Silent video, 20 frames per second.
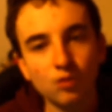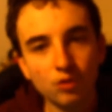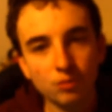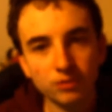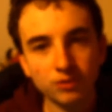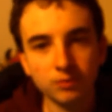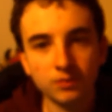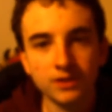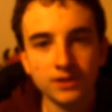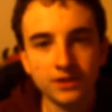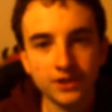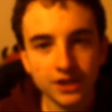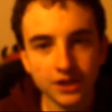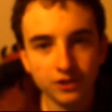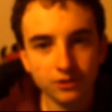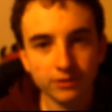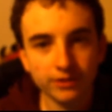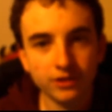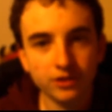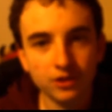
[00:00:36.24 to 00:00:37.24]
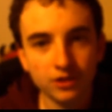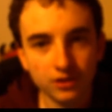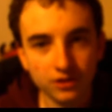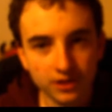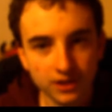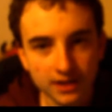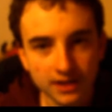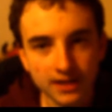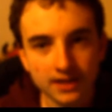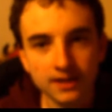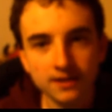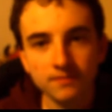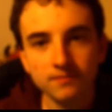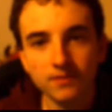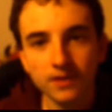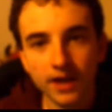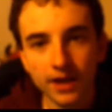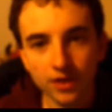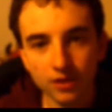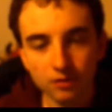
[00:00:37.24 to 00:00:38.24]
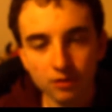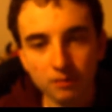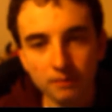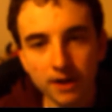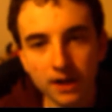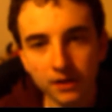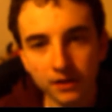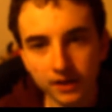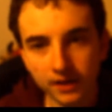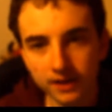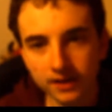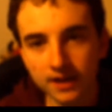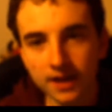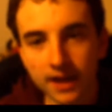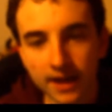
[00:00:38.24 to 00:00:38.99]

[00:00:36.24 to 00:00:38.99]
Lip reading: war between District 13 and the Rebellion